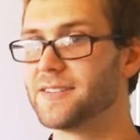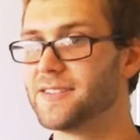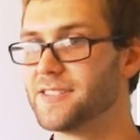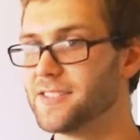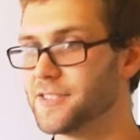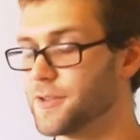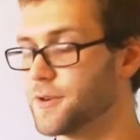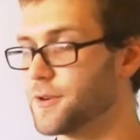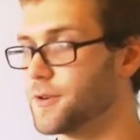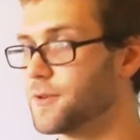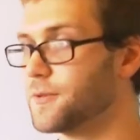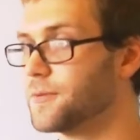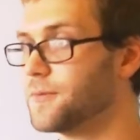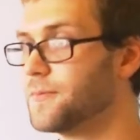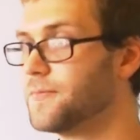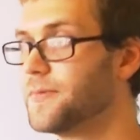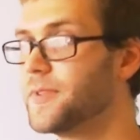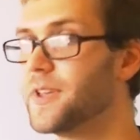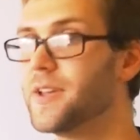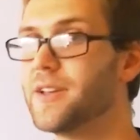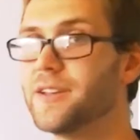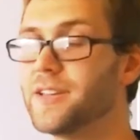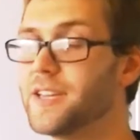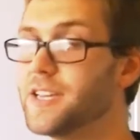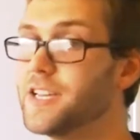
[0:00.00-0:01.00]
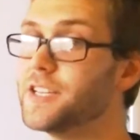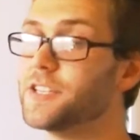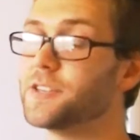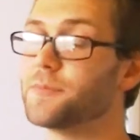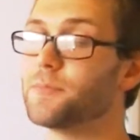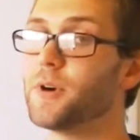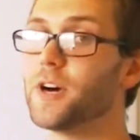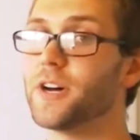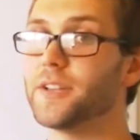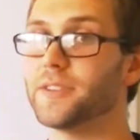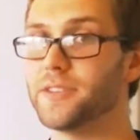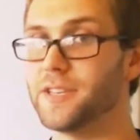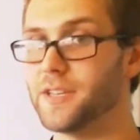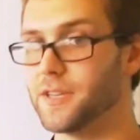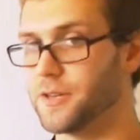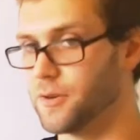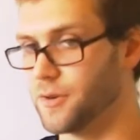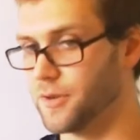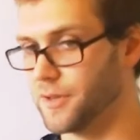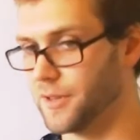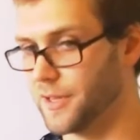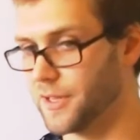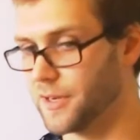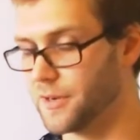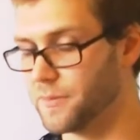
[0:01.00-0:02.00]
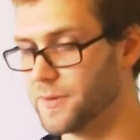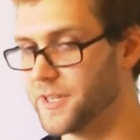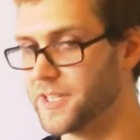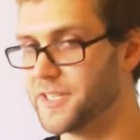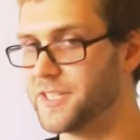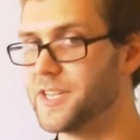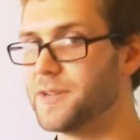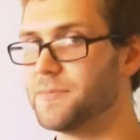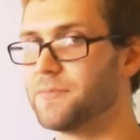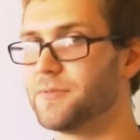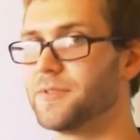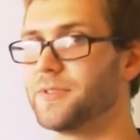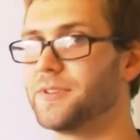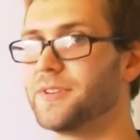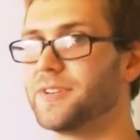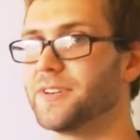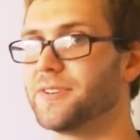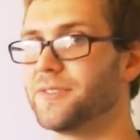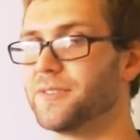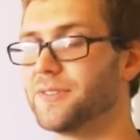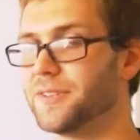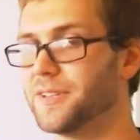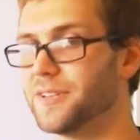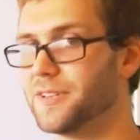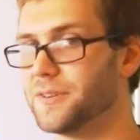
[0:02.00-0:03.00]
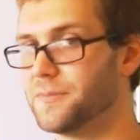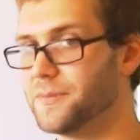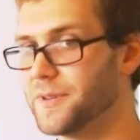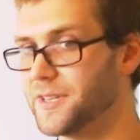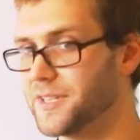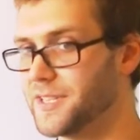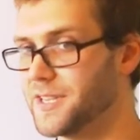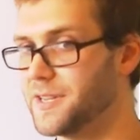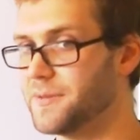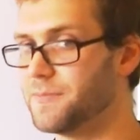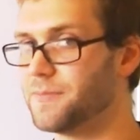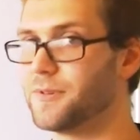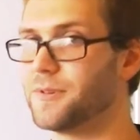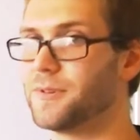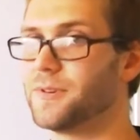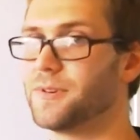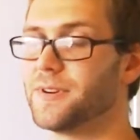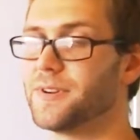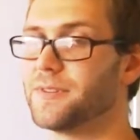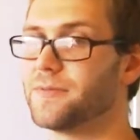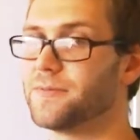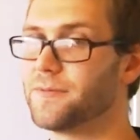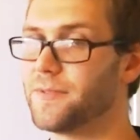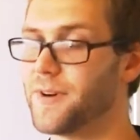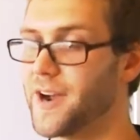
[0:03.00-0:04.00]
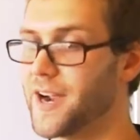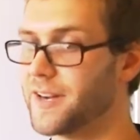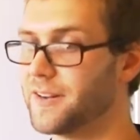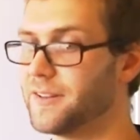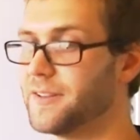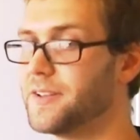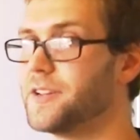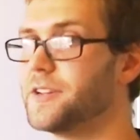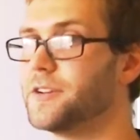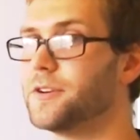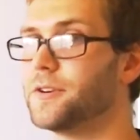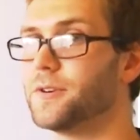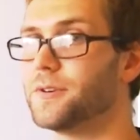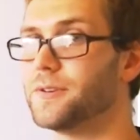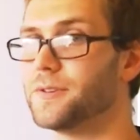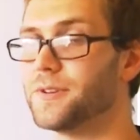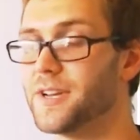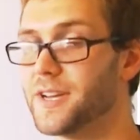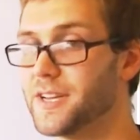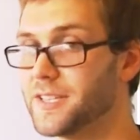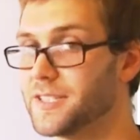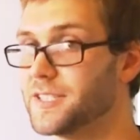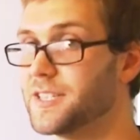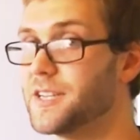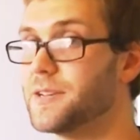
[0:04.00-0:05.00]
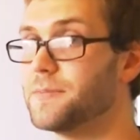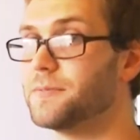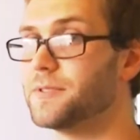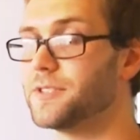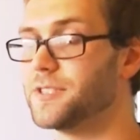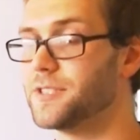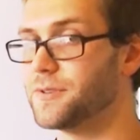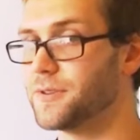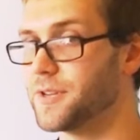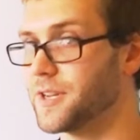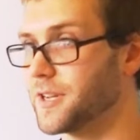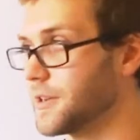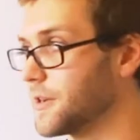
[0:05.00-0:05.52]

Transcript: So each month you go a little bit deeper, and finally you're as deep as you can